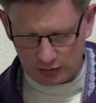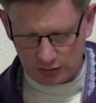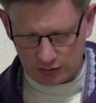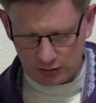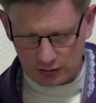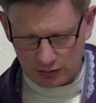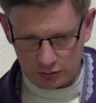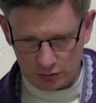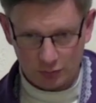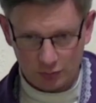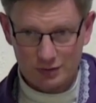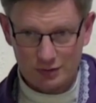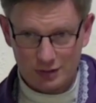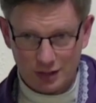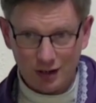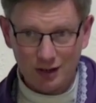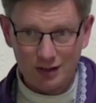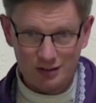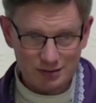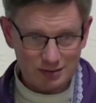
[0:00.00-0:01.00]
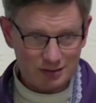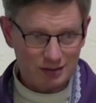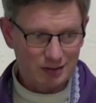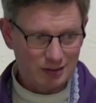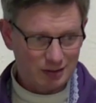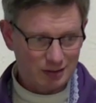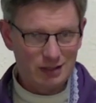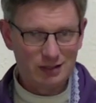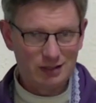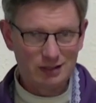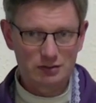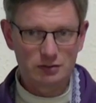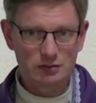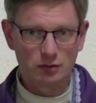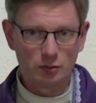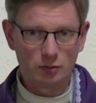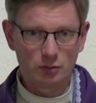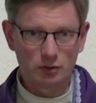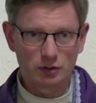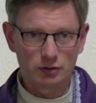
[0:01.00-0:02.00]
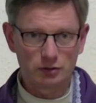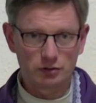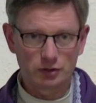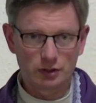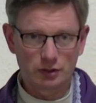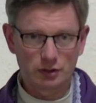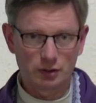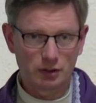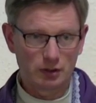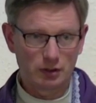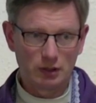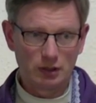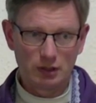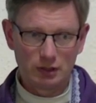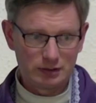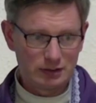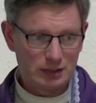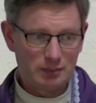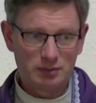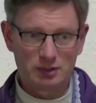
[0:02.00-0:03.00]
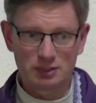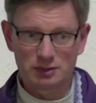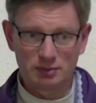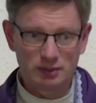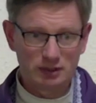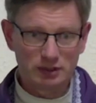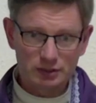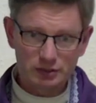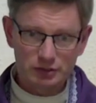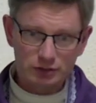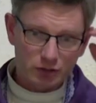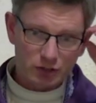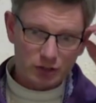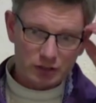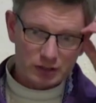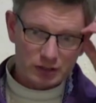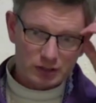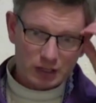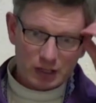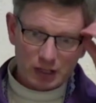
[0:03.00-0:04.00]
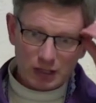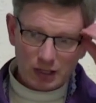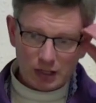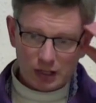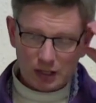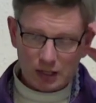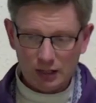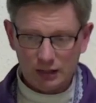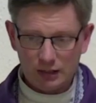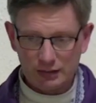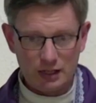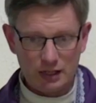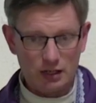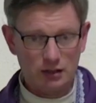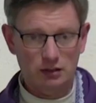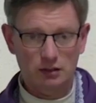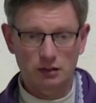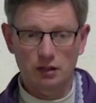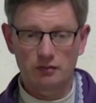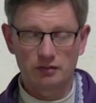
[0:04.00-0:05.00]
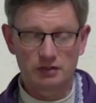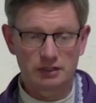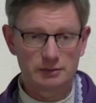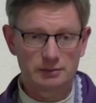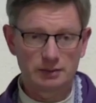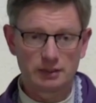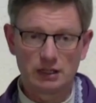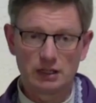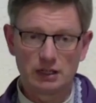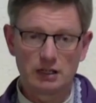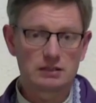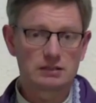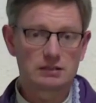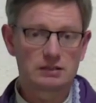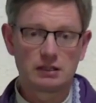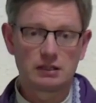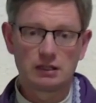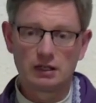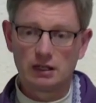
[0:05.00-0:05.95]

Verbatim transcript: So not in his home country where the temple has been destroyed uh, the Ark of the Covenant has been lost.